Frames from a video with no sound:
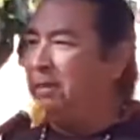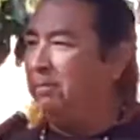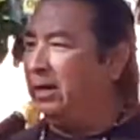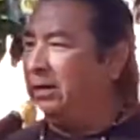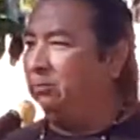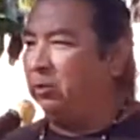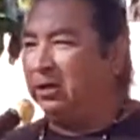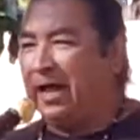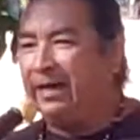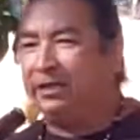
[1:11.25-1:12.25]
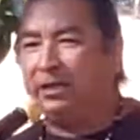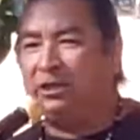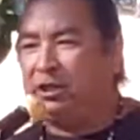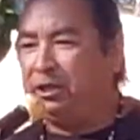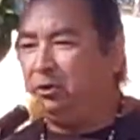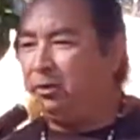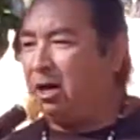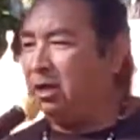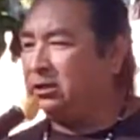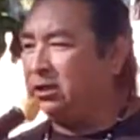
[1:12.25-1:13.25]
But we're glad to continue it
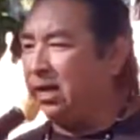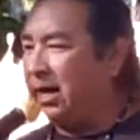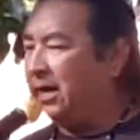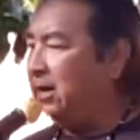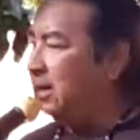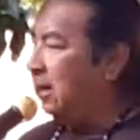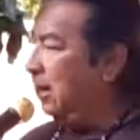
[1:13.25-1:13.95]
on today.